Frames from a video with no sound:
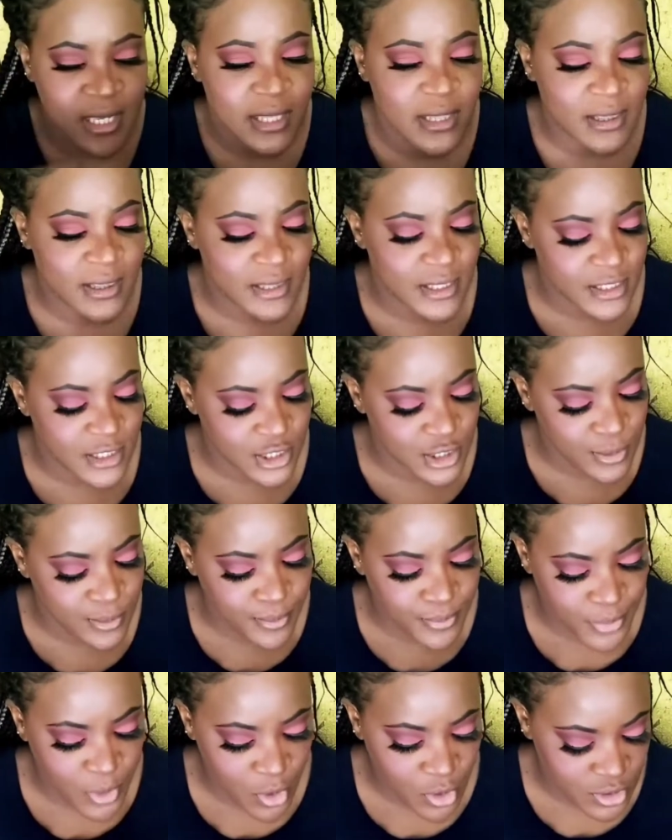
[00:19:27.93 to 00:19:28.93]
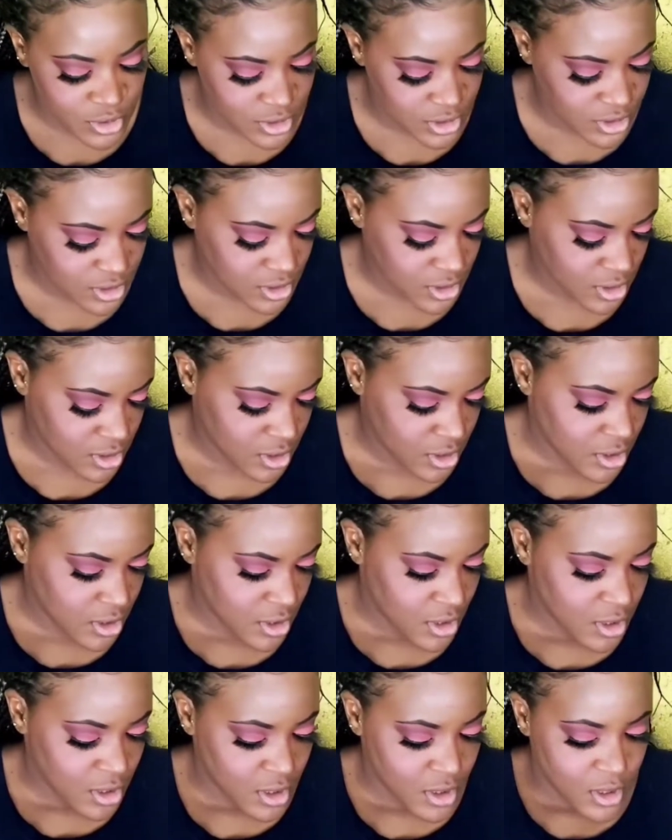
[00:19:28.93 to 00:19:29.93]
in this box,
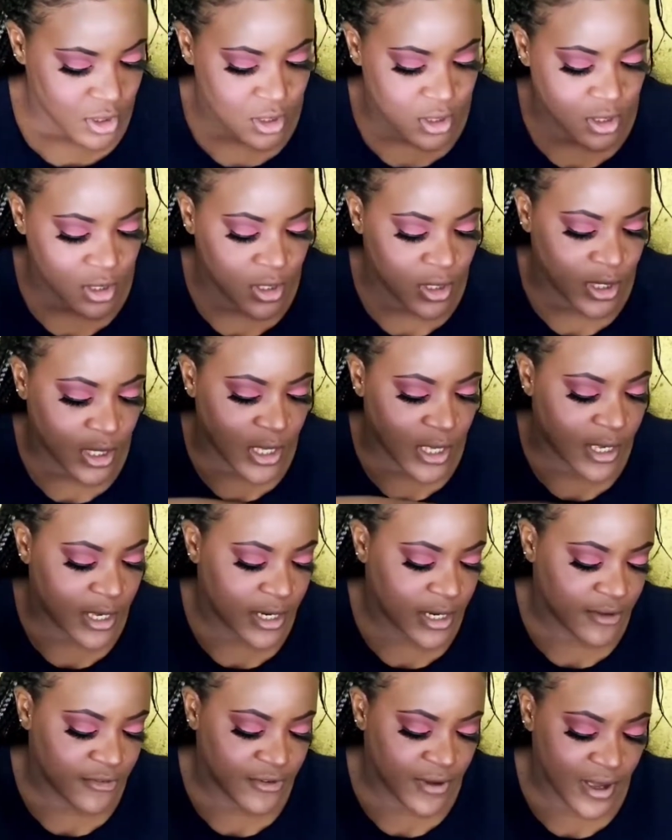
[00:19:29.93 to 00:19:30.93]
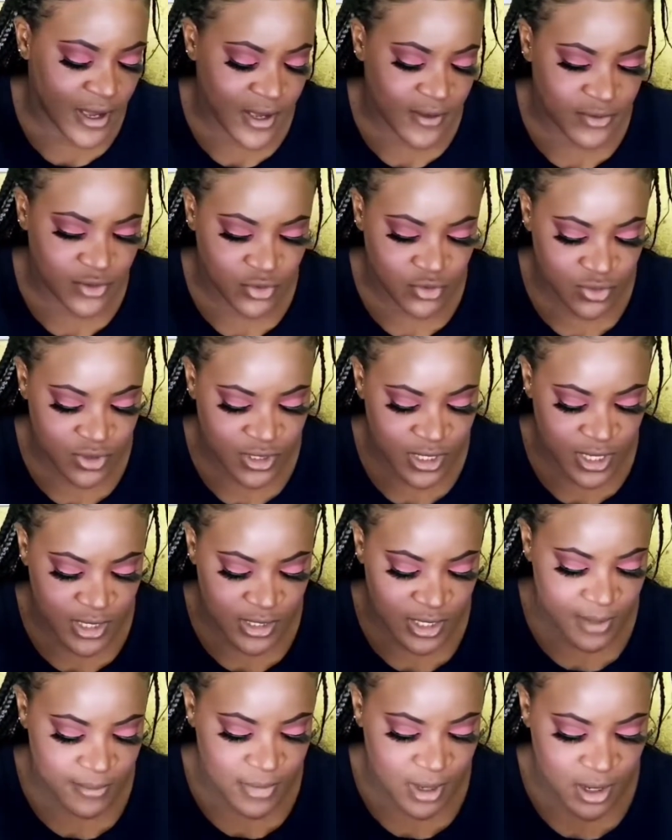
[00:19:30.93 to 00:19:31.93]
and if I have to take
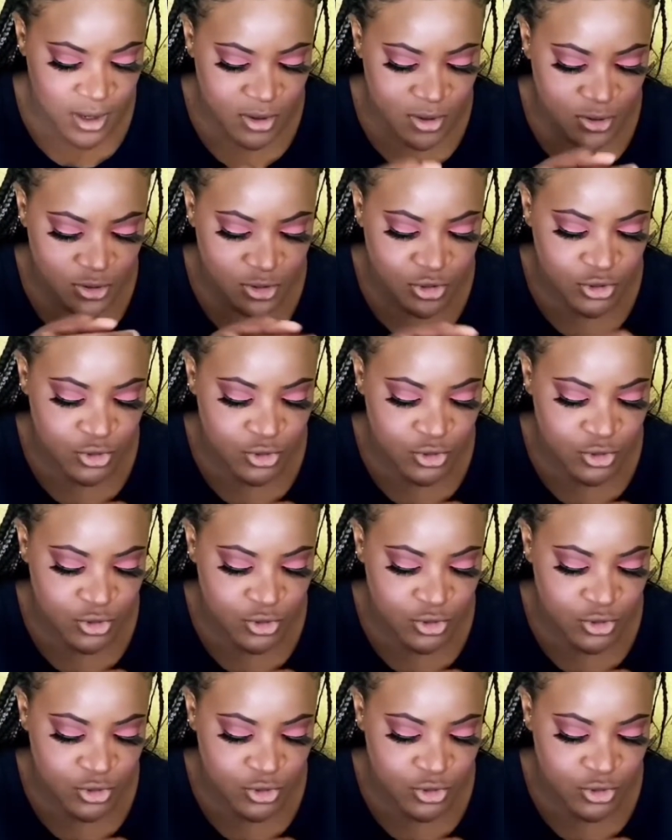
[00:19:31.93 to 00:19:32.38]
them out